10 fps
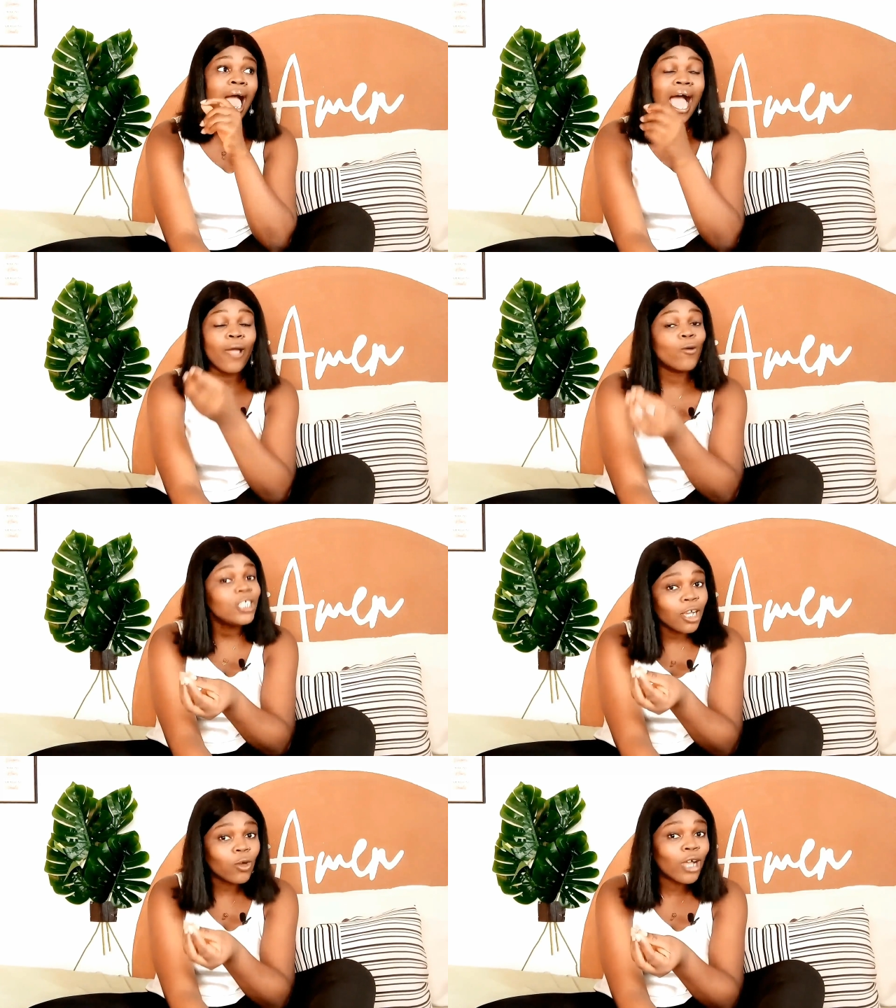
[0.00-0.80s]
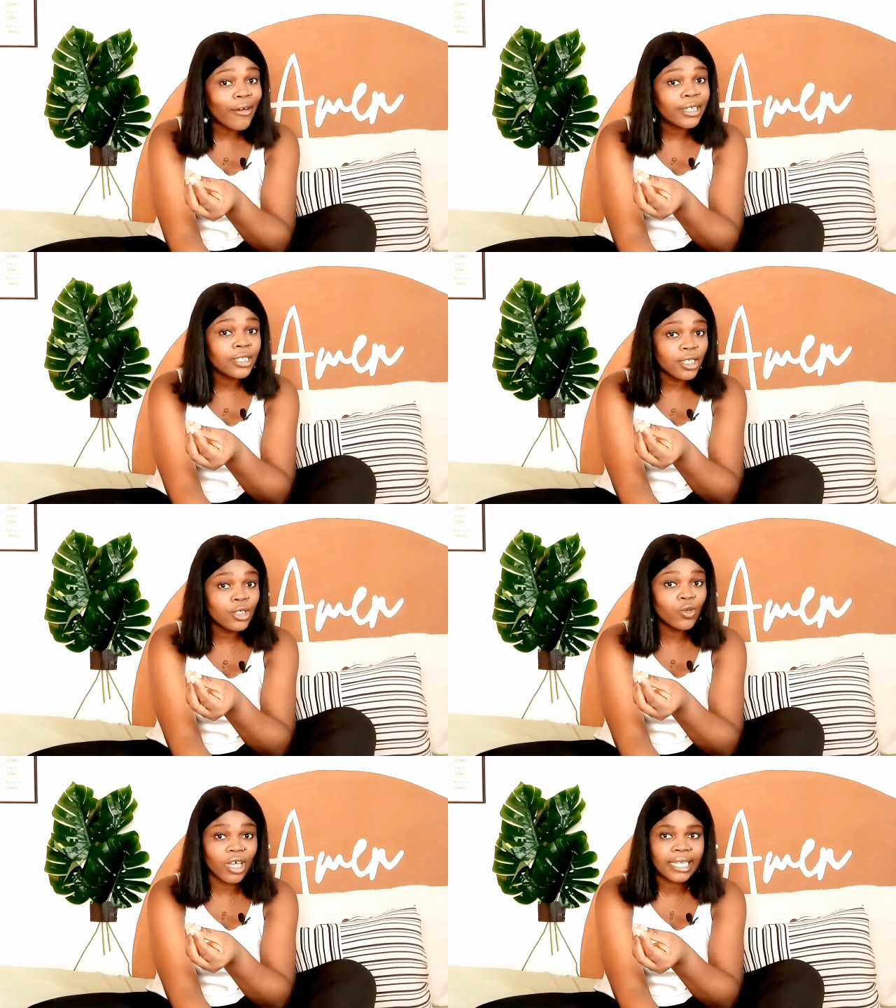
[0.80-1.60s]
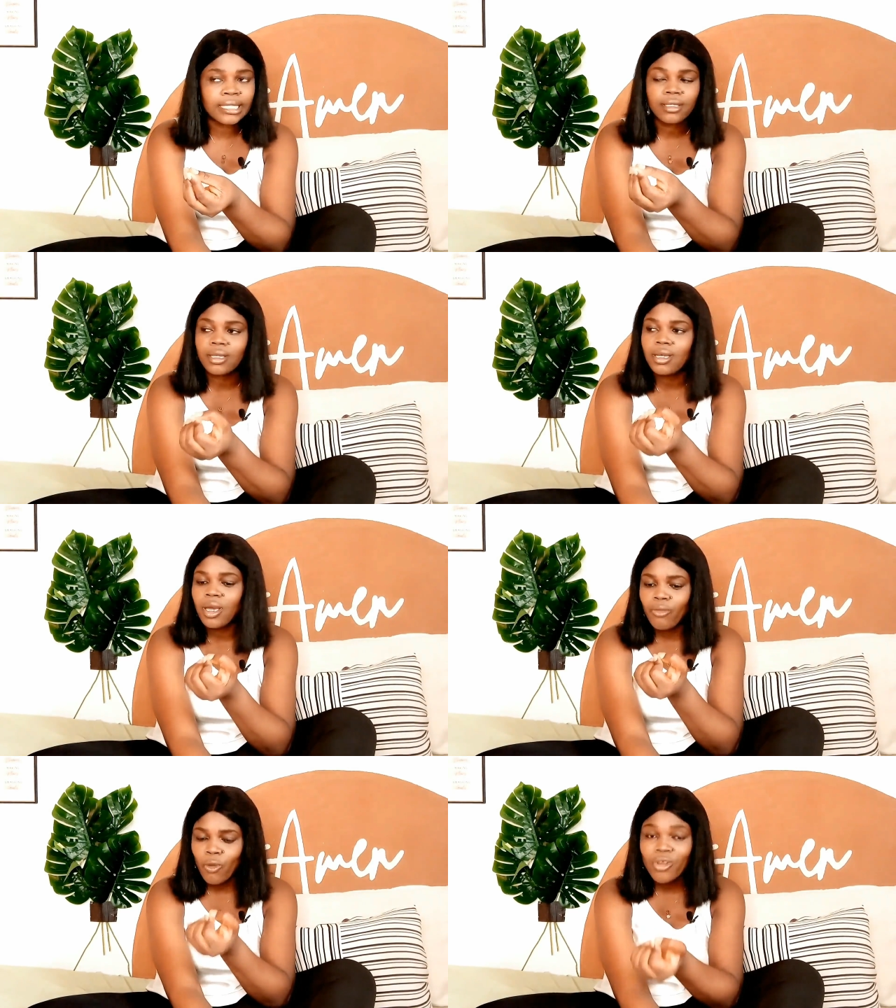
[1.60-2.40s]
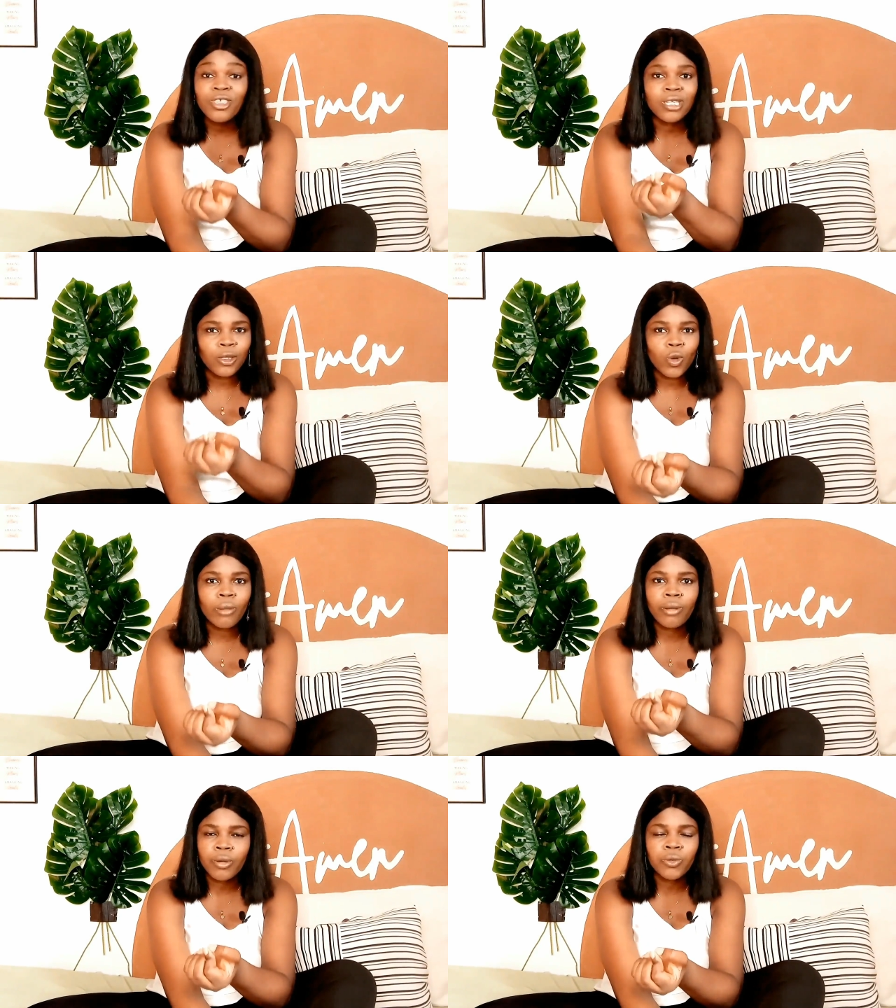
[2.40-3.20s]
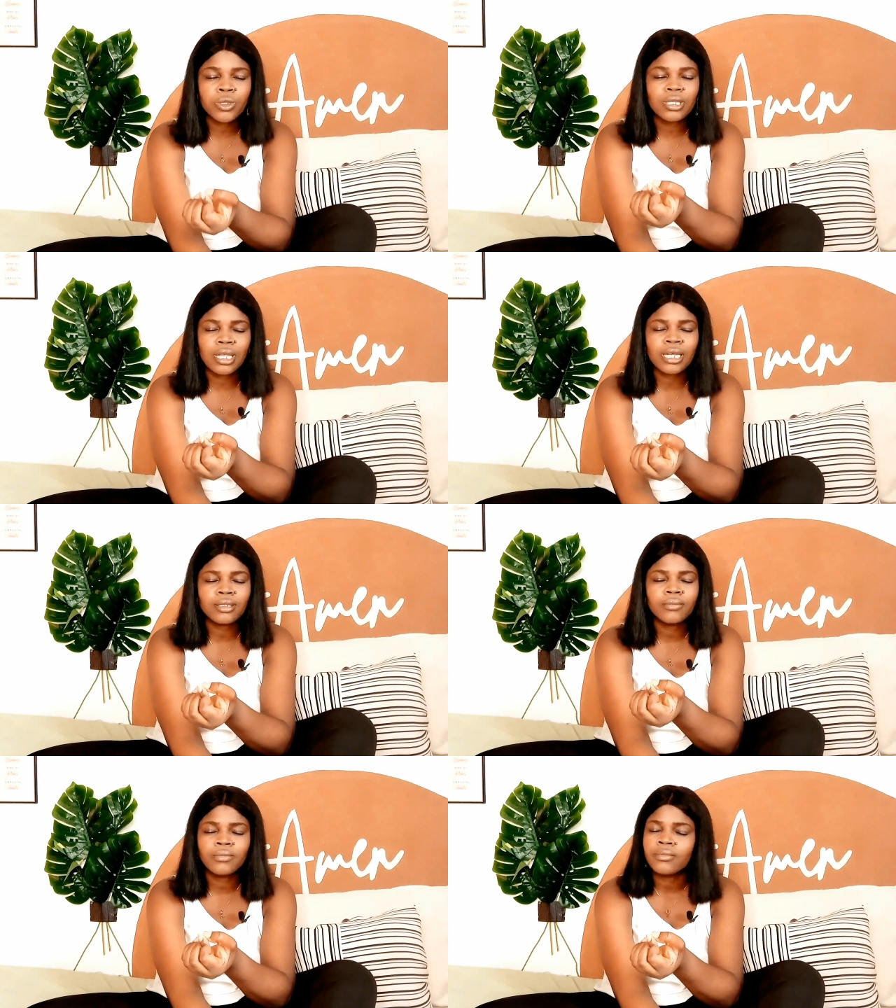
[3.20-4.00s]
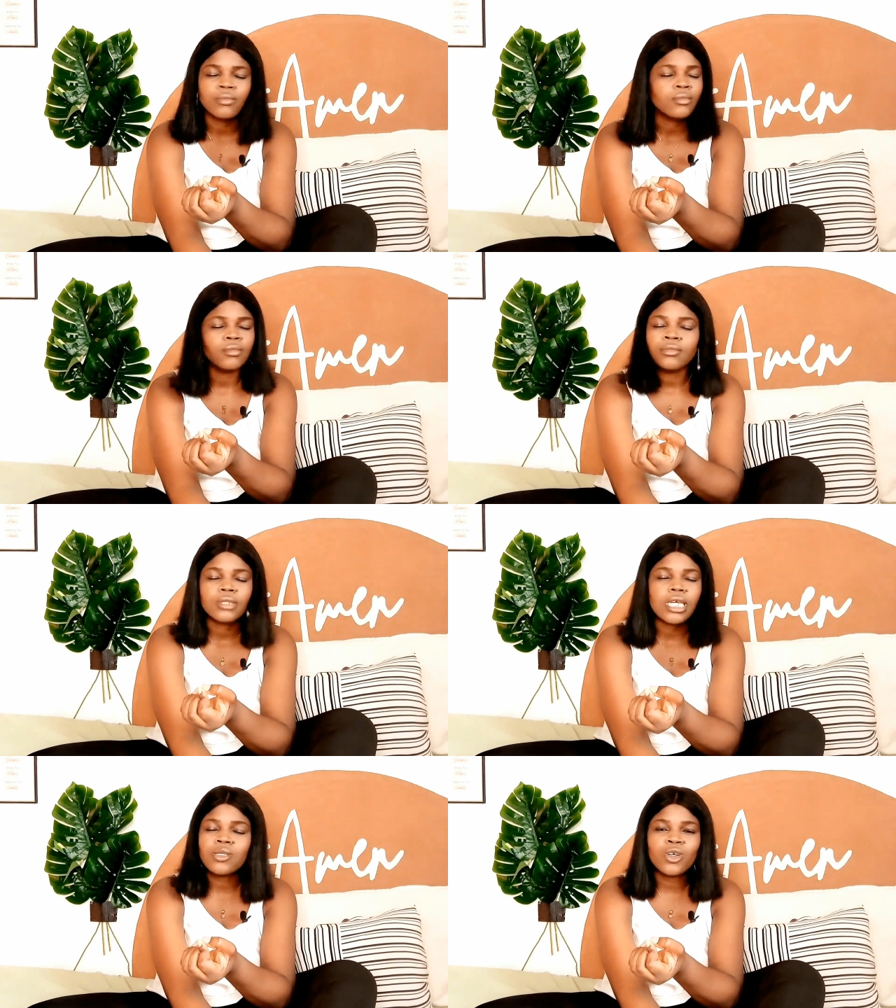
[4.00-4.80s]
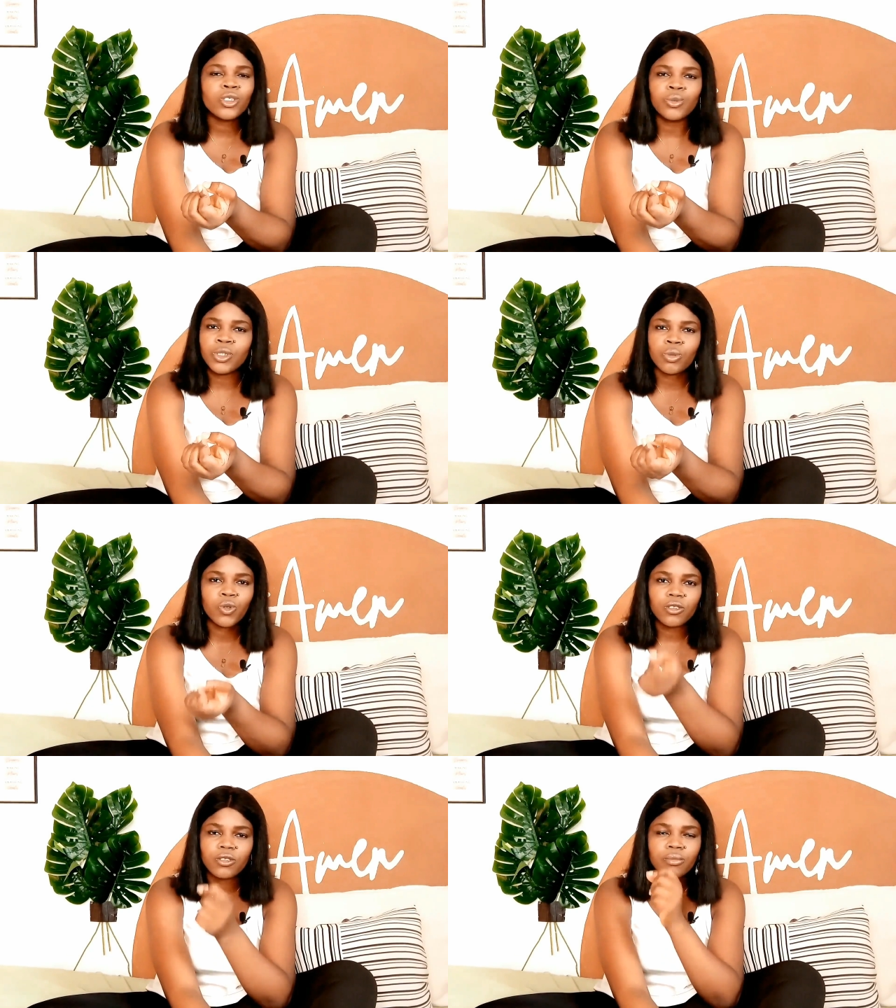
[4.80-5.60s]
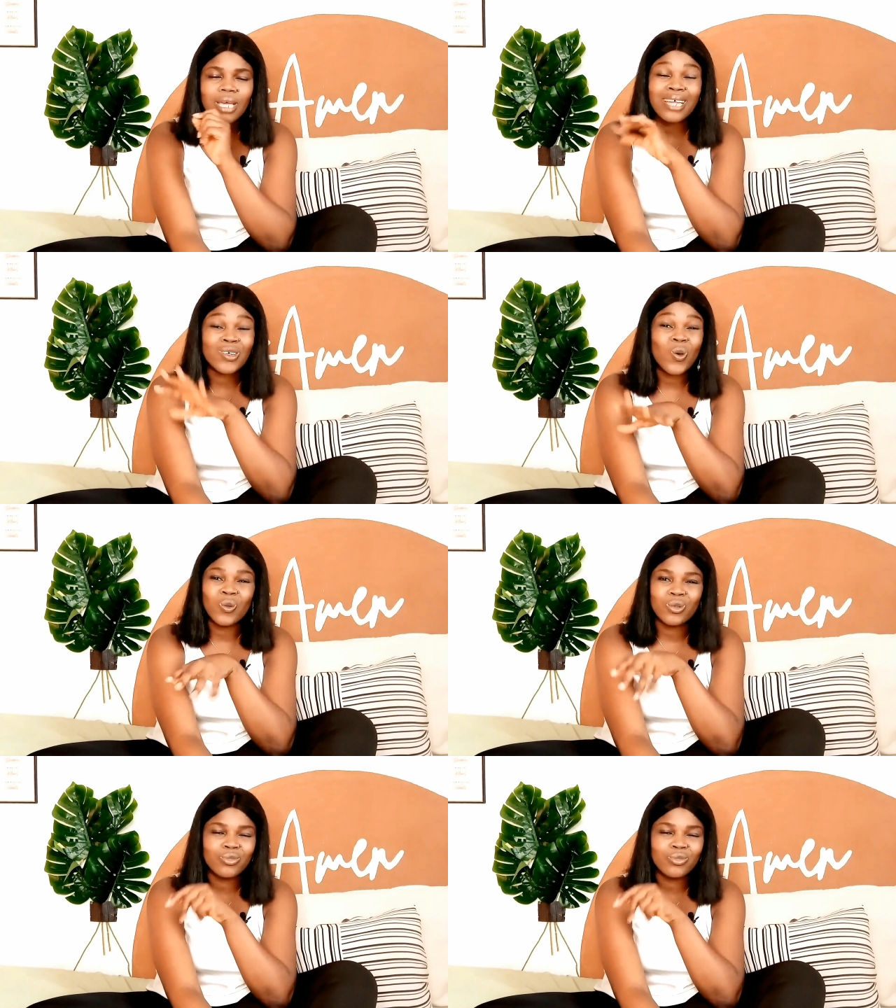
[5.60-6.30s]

I wish I could guarantee you that. But one thing I know about purpose is that it's not going to be smooth at all.